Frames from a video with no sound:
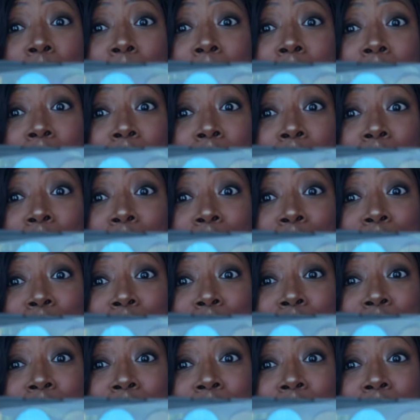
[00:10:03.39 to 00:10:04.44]
bold
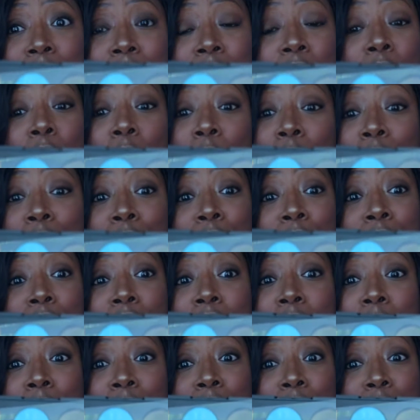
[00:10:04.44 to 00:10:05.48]
or you can
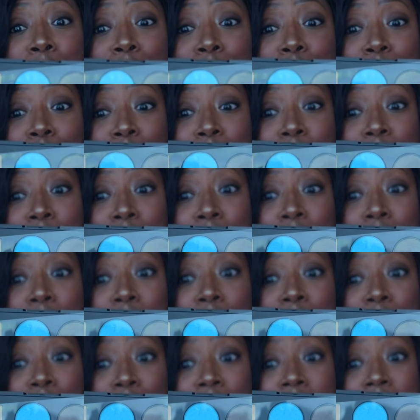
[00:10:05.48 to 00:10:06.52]
go neutral.
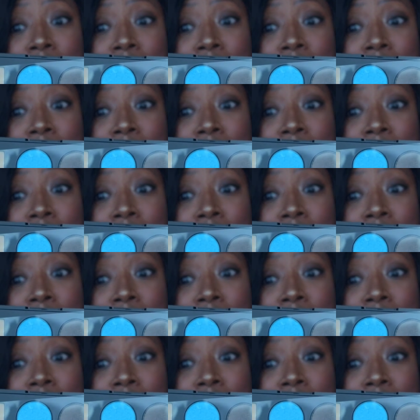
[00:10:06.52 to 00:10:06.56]
Do you